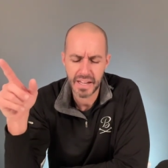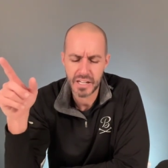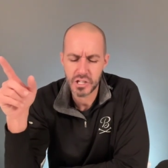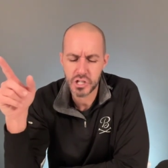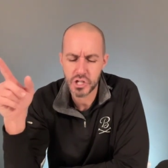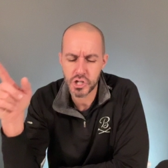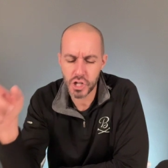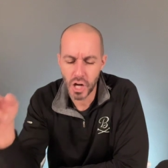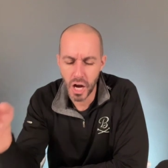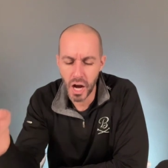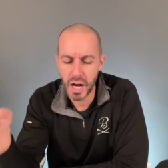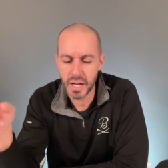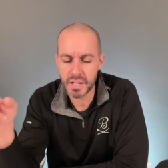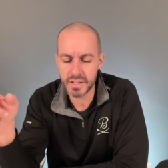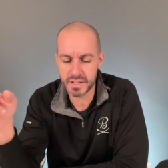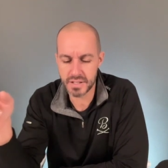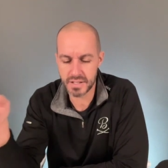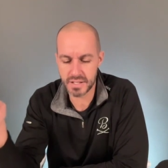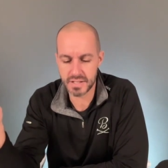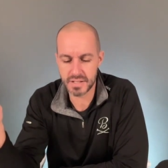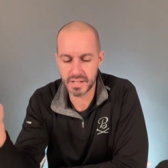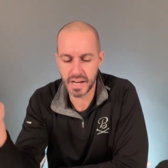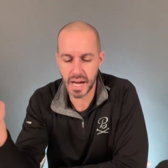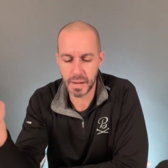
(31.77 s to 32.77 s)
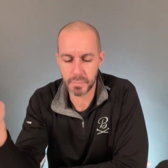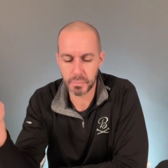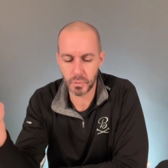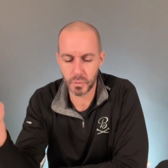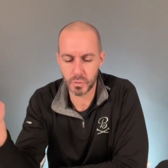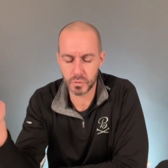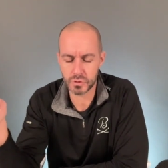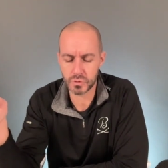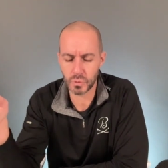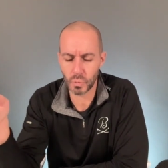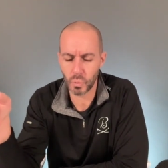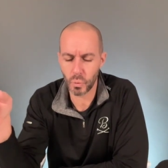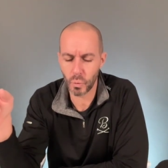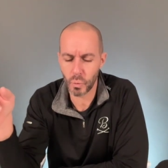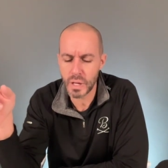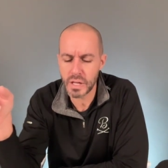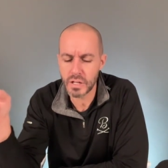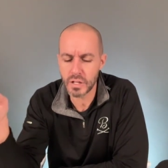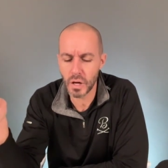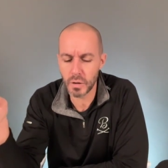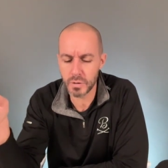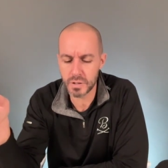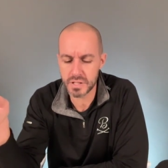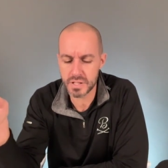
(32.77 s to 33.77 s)
John's disciples, well, we
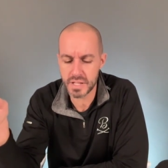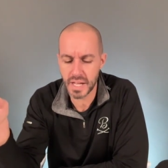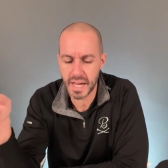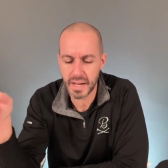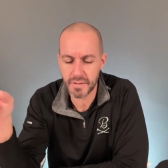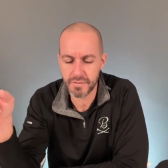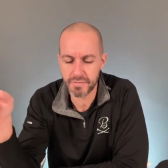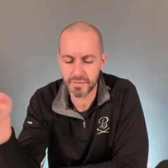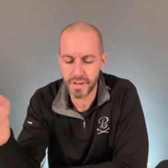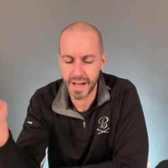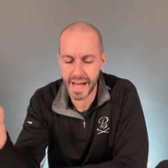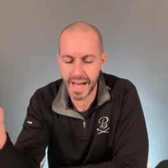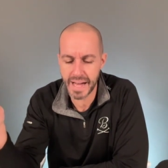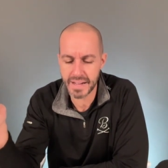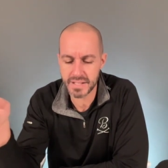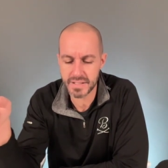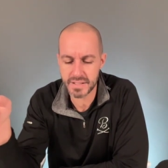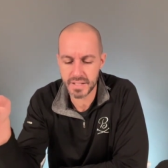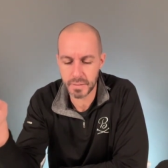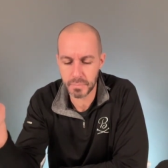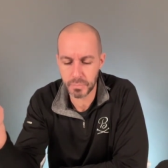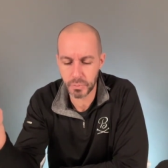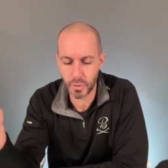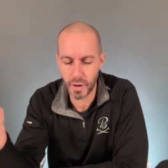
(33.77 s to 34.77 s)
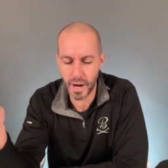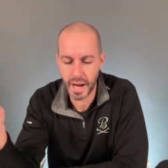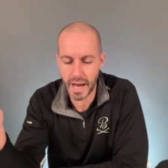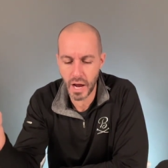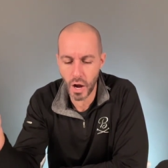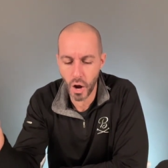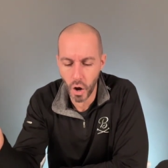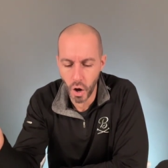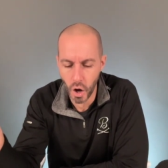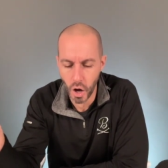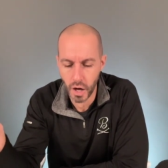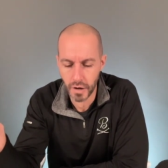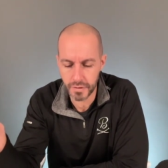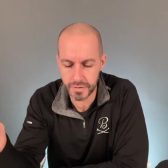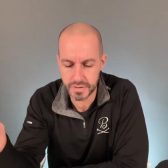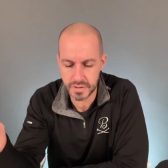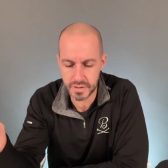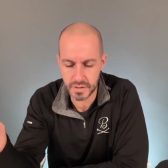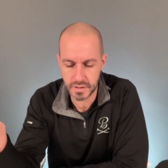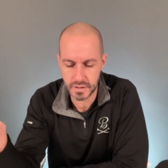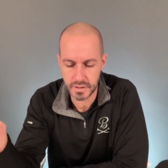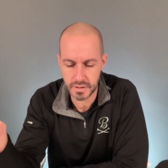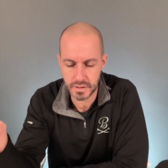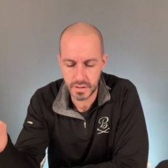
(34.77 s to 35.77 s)
notice they fast and pray
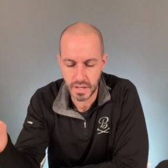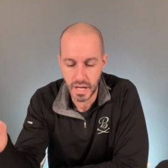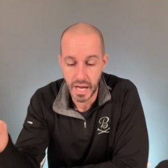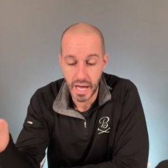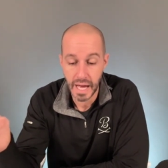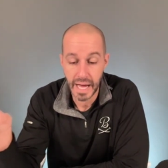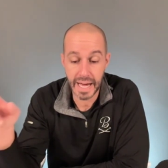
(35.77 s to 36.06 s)
often,